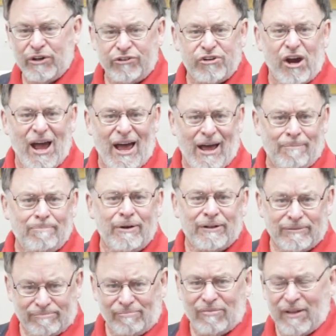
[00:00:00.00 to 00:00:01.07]
a job,
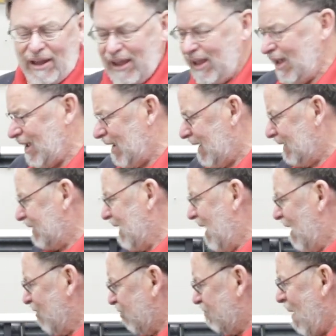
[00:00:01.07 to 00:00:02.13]
and
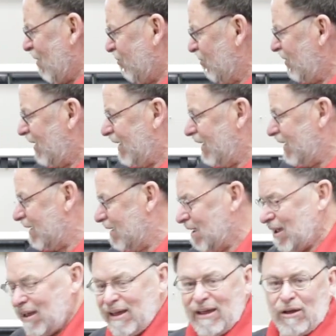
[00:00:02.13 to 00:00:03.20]
especially
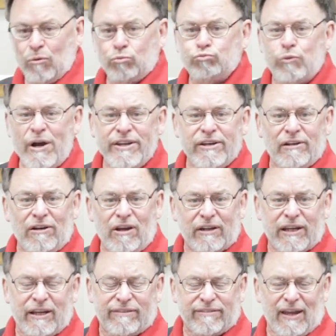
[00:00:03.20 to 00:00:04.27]
when you
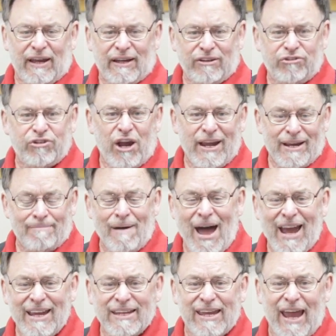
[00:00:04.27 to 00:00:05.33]
look at the
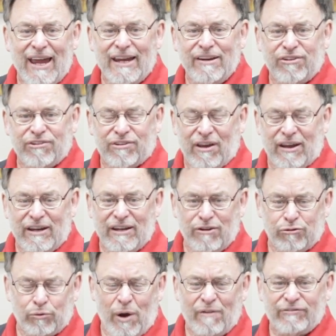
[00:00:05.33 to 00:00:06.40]
JMI case,
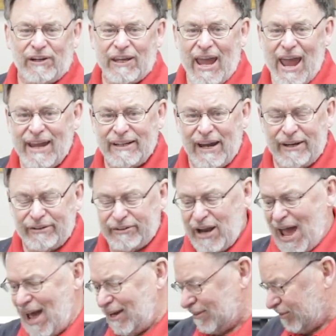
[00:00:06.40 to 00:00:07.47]
is roughly
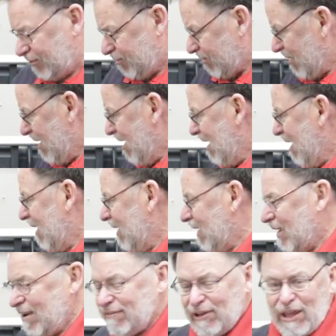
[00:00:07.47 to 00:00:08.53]
$800,
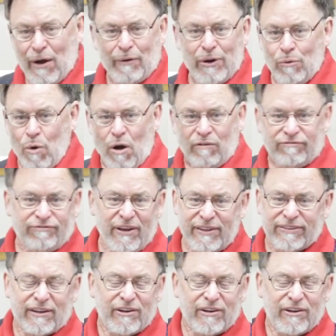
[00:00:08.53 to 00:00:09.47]
even though it won't fit